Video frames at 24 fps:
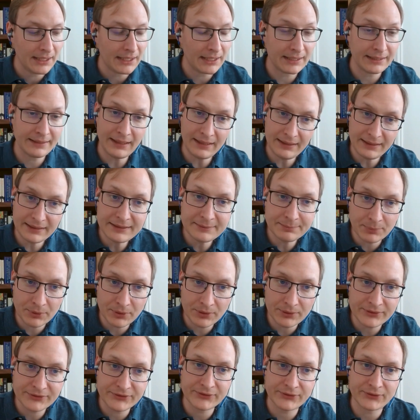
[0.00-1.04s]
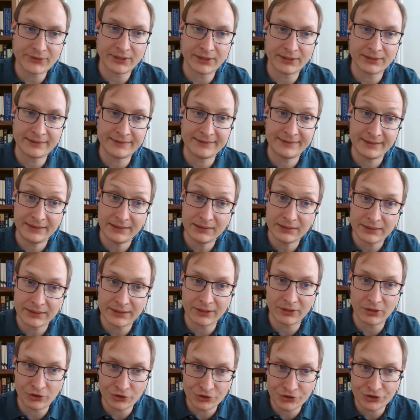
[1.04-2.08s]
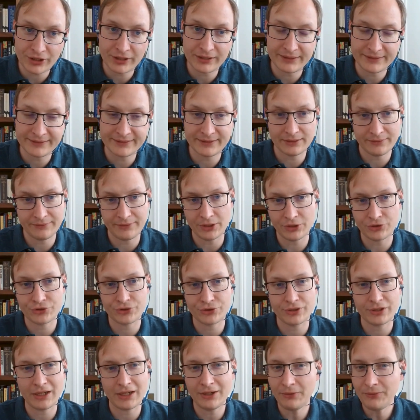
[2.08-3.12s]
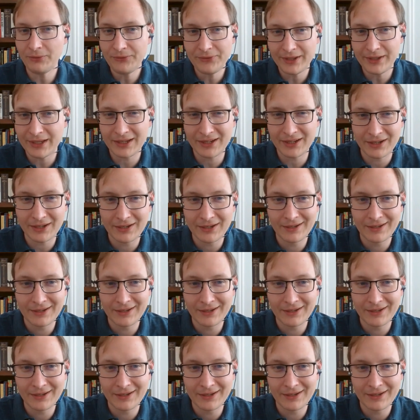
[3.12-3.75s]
And I think this puts a ceiling on Chinese innovation. I don't think